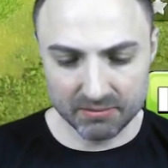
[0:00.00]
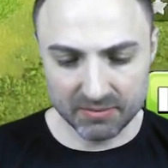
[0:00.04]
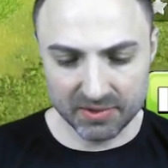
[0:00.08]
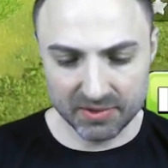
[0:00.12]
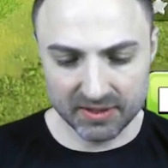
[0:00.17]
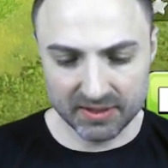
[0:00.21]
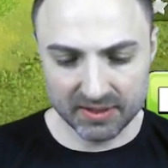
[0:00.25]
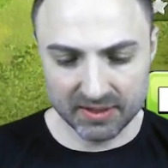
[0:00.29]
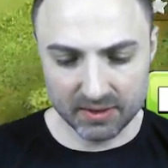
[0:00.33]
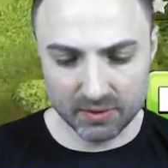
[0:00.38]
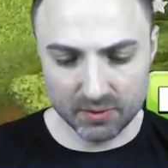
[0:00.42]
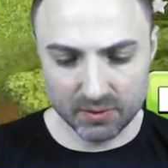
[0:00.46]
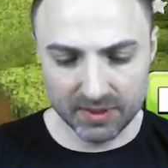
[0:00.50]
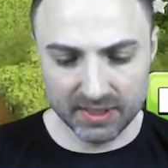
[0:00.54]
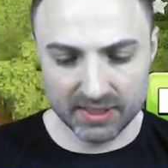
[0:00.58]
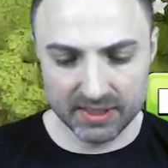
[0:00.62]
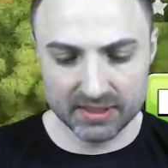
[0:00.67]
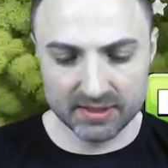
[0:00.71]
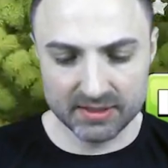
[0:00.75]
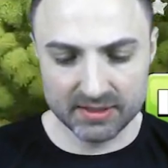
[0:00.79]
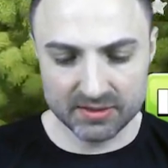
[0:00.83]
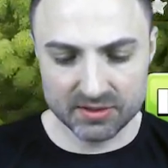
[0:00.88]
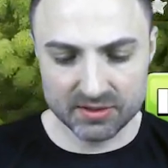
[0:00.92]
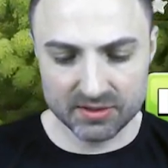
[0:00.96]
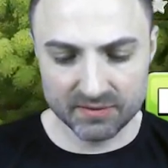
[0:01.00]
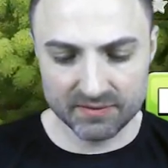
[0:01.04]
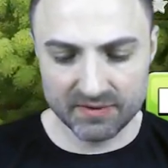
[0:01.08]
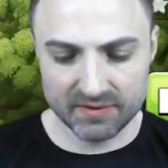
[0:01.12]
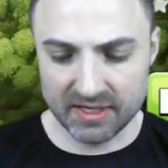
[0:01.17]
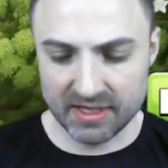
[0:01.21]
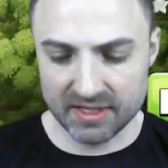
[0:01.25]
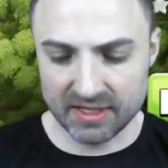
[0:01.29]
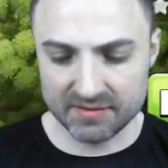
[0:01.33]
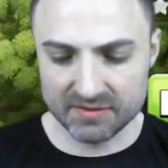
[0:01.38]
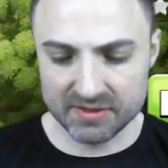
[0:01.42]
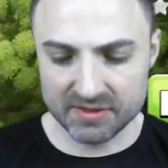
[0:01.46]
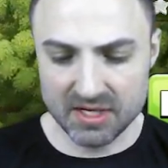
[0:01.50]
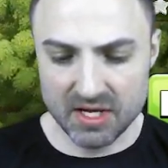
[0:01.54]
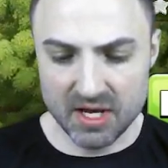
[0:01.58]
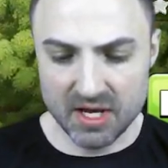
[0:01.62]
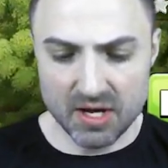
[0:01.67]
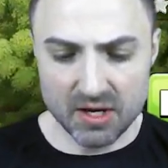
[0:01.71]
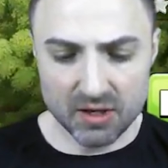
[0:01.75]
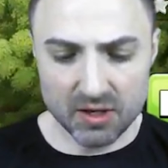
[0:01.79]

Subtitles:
But the queen survives.